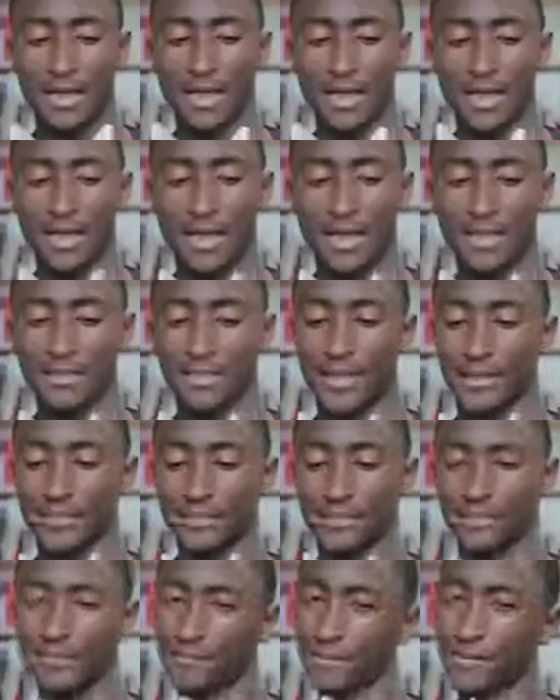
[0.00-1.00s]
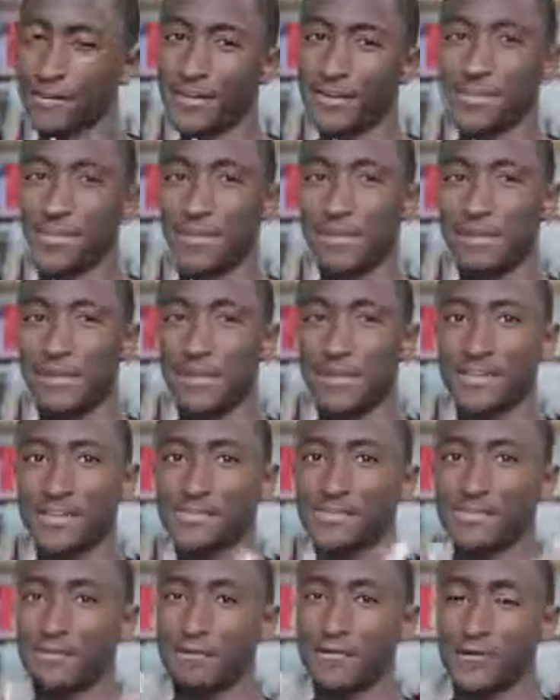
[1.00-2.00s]
And that's the funny thing,
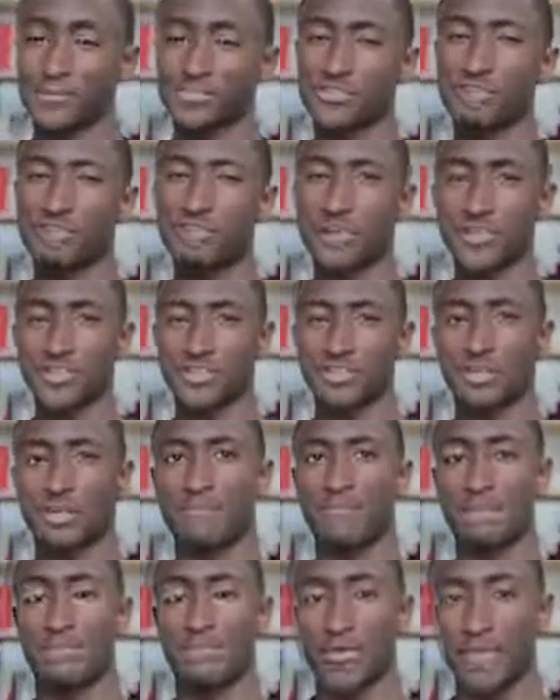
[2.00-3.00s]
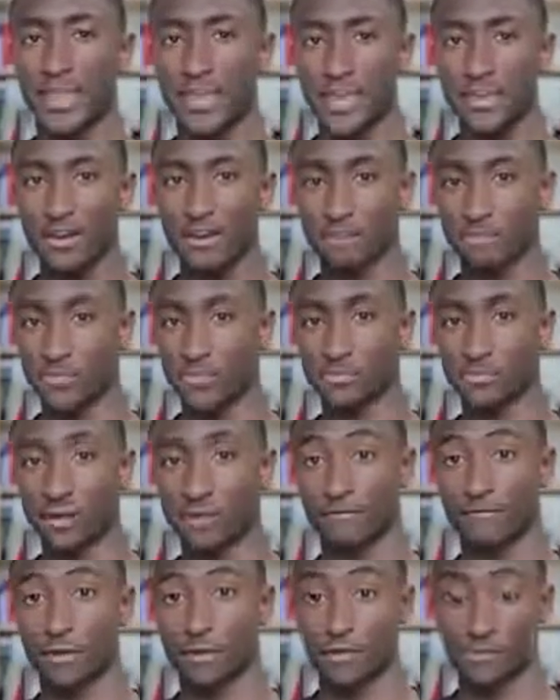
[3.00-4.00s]
because the first impression that people get of the
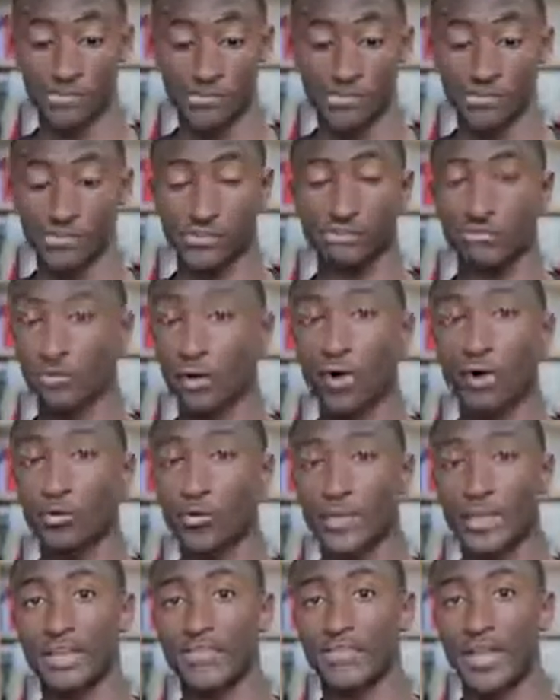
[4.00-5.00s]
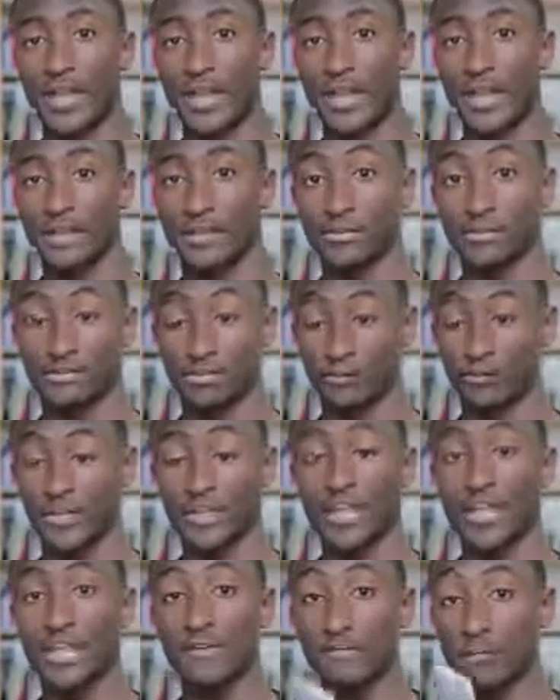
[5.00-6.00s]
smartphone is just holding it in the hand. So if
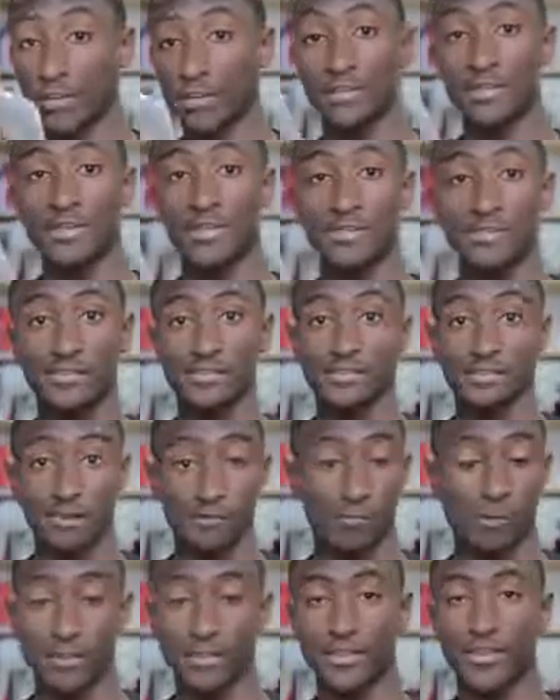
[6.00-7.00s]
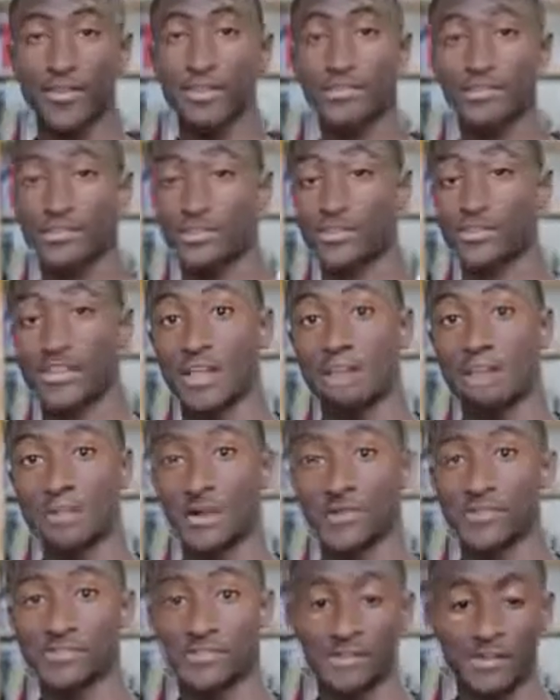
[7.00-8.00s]
I gave one of these and one of these to the same
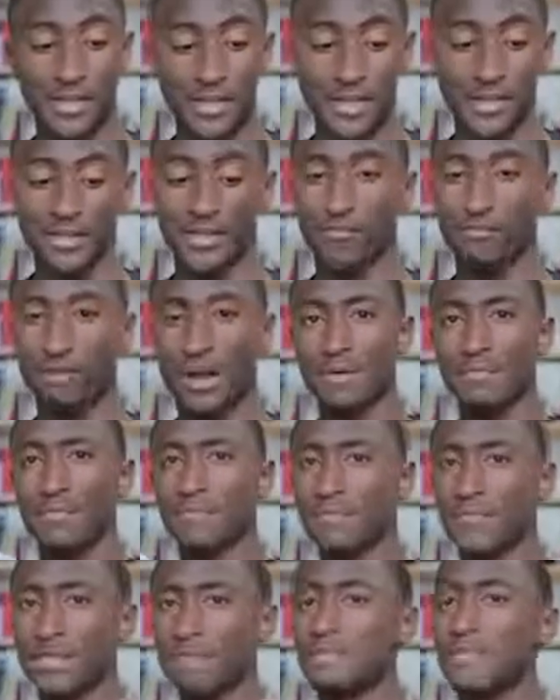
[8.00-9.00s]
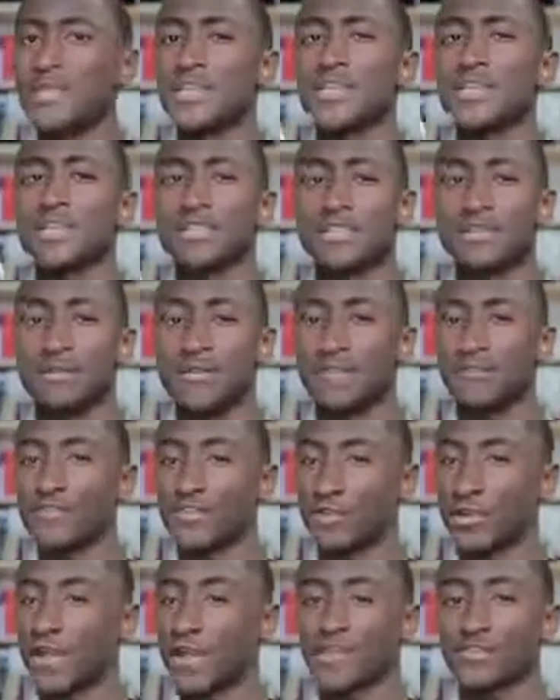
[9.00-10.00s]
person, they would probably immediately give
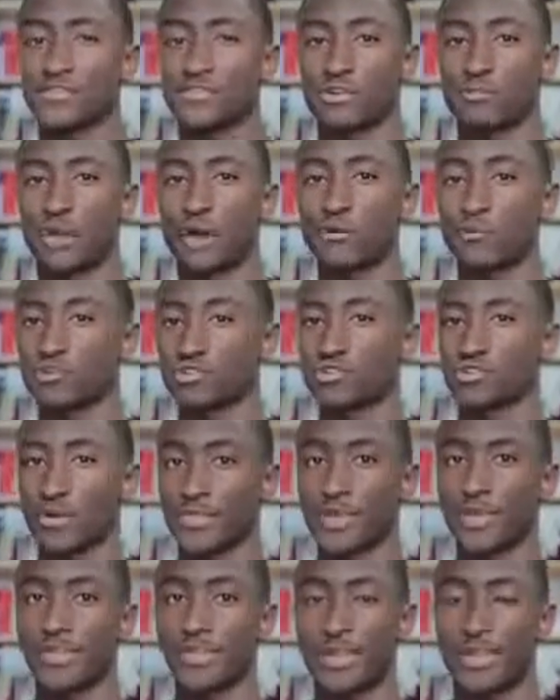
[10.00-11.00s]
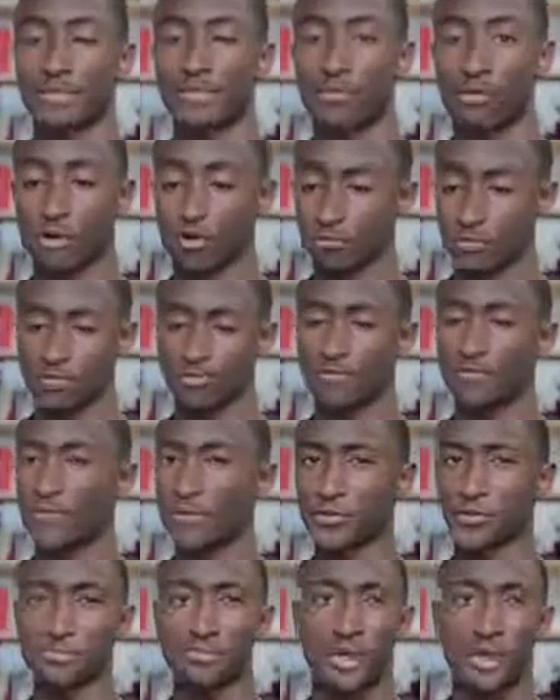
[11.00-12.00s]
you an answer about which one they like more, which one
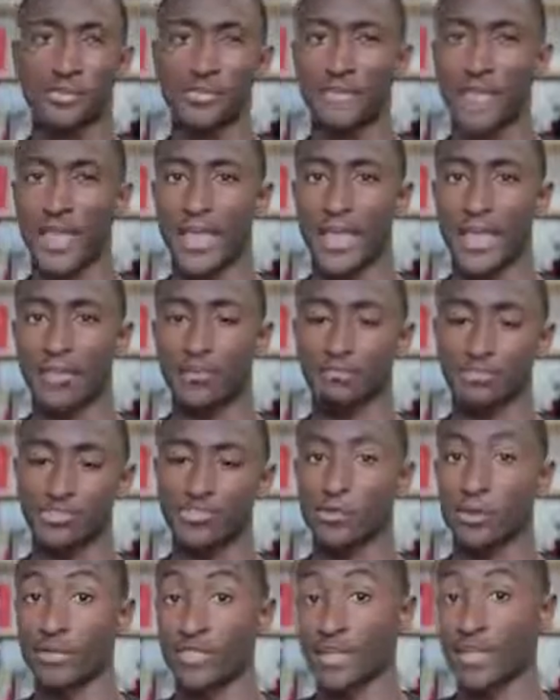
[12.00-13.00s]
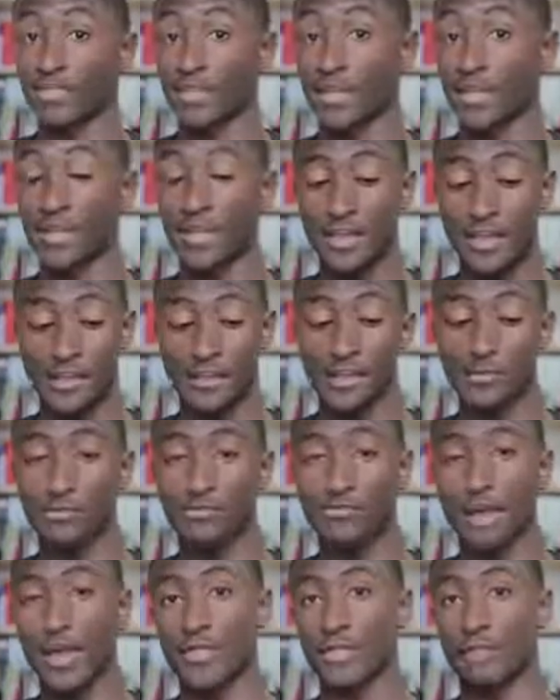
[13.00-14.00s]
feels better in the hand, which one they think they
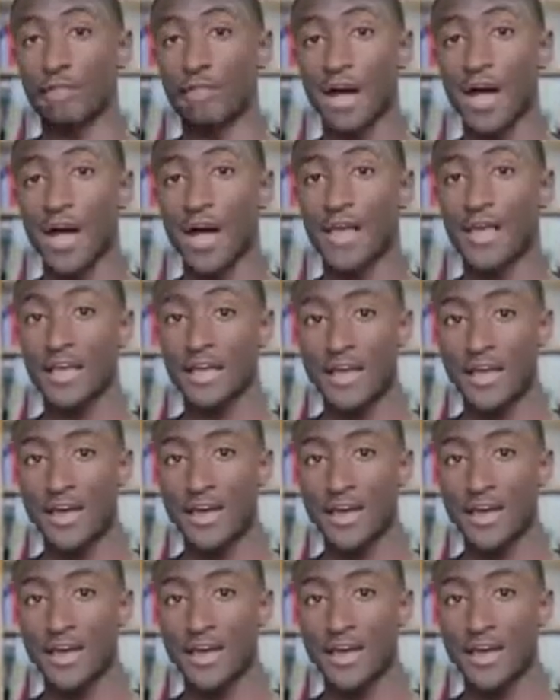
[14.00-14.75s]
would rather buy.